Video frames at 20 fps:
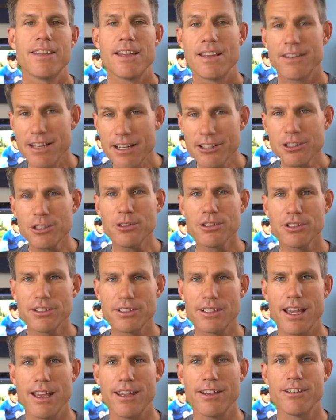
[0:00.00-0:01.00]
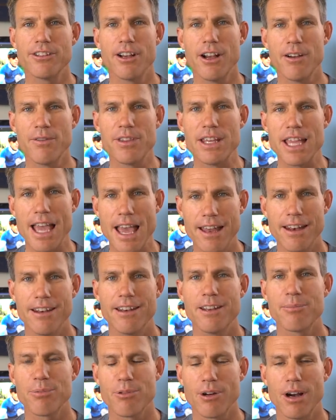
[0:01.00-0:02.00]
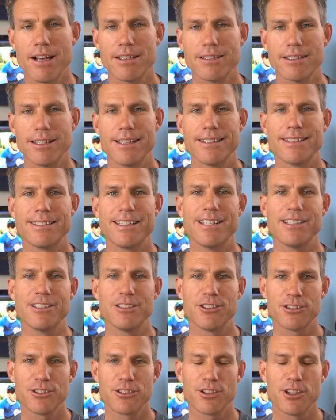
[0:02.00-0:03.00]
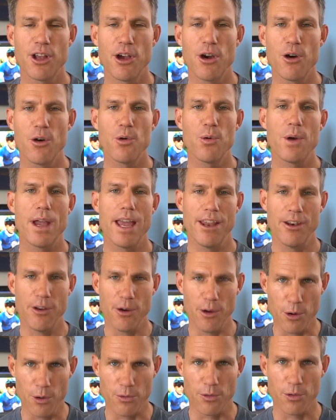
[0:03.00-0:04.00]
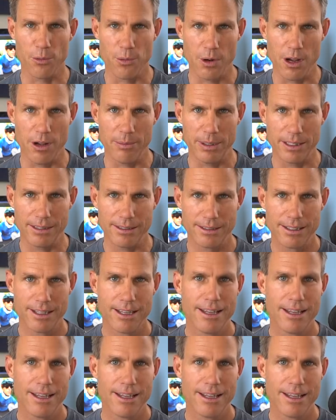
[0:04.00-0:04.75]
The initial stage of the editing process is slow and overwhelming.